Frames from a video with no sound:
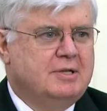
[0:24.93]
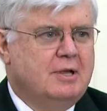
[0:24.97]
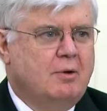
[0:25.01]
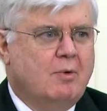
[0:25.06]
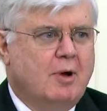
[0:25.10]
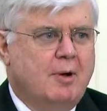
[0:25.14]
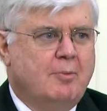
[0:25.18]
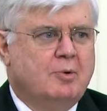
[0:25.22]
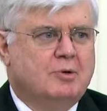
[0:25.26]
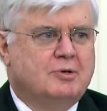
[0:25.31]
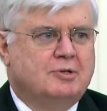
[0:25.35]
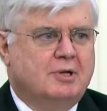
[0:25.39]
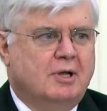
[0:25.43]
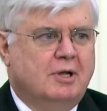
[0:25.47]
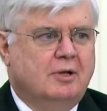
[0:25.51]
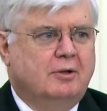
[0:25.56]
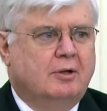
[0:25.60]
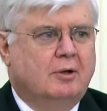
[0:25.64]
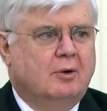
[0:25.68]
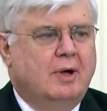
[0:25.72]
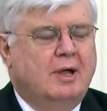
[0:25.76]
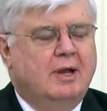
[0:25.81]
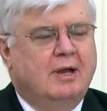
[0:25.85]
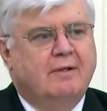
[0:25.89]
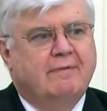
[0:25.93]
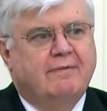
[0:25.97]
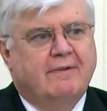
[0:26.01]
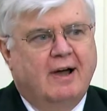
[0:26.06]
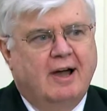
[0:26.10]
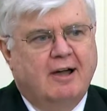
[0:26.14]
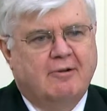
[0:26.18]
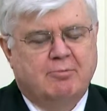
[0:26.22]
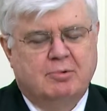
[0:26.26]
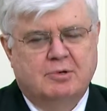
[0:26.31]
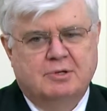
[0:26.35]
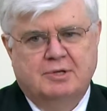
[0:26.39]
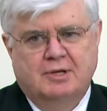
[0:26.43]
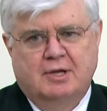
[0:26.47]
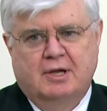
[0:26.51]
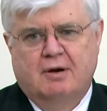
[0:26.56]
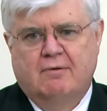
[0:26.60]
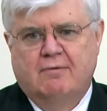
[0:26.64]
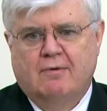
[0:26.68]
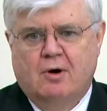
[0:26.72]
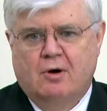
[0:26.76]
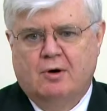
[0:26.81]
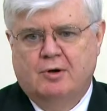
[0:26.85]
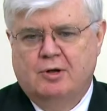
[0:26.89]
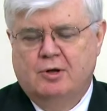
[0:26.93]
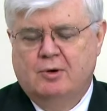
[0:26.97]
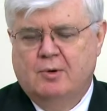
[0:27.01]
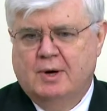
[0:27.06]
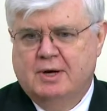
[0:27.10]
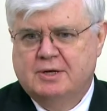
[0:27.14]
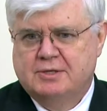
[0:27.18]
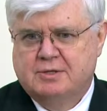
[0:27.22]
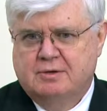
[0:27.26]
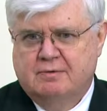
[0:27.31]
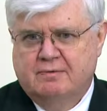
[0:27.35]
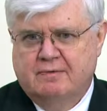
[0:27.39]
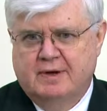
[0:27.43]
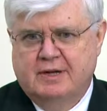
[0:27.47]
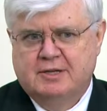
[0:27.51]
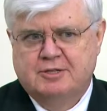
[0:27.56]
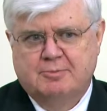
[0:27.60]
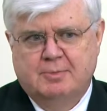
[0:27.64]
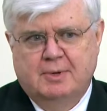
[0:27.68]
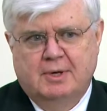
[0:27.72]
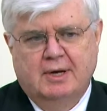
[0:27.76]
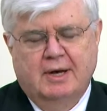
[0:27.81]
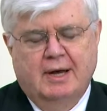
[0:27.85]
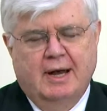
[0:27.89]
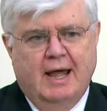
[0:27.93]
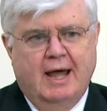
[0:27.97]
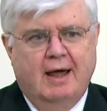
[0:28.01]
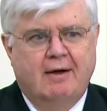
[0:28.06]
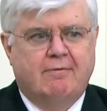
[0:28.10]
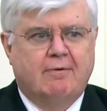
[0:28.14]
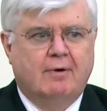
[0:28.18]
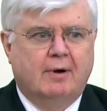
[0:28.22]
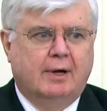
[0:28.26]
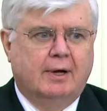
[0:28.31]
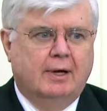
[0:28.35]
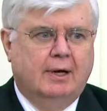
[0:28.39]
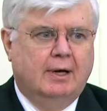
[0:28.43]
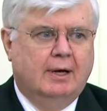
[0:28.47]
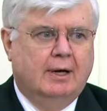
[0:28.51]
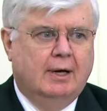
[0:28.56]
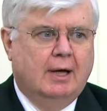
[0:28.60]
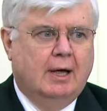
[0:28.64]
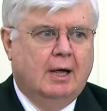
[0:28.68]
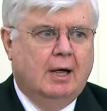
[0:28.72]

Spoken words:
They represent, though, 85% of all U.S. investment in Africa.